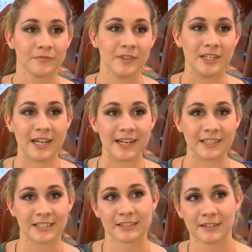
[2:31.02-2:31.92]
the
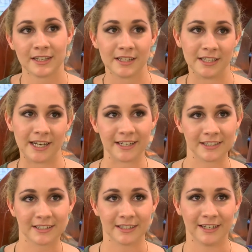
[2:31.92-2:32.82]
dance
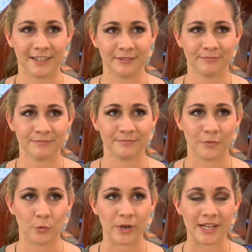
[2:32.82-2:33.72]

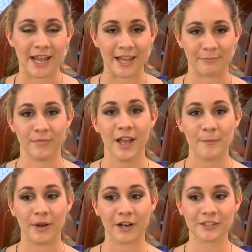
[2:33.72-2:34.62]
Wii game.
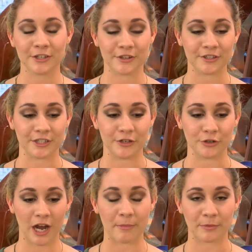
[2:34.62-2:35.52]
But also there's a new
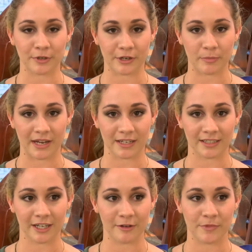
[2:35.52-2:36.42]
comic book and manga
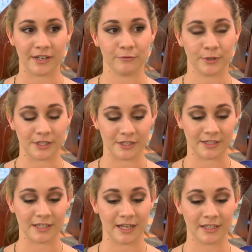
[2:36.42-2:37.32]
club that
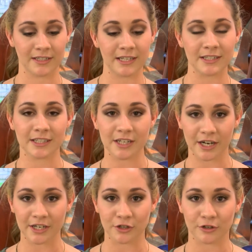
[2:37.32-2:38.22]
reaches teens and
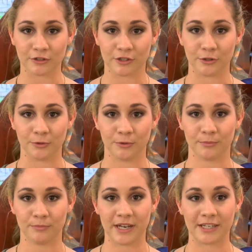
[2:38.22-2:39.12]
young adults, who
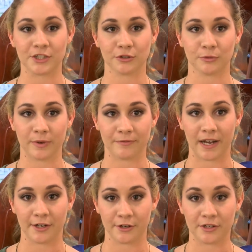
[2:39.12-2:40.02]
many children we
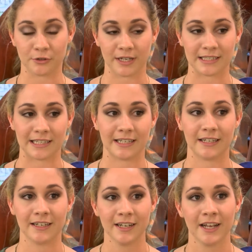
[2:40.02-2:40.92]
find are interested
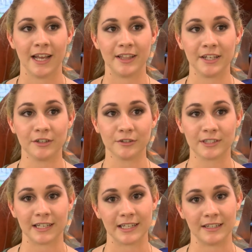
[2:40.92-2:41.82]
in. And they'll
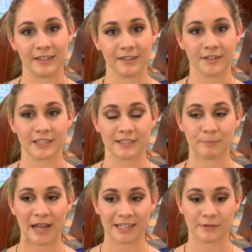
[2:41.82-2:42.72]
sit, and this
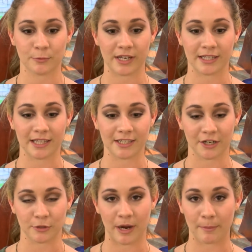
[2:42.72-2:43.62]
past week they
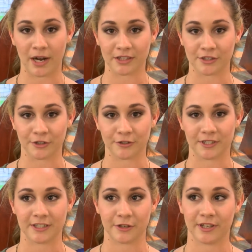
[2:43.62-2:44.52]
talked about monsters,
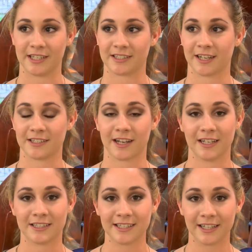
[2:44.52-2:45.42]
and so they discussed
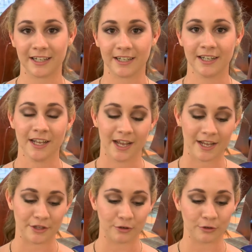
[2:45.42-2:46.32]
Godzilla
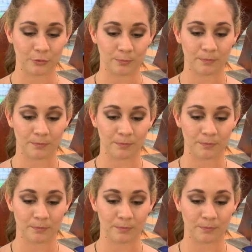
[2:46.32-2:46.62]
and the old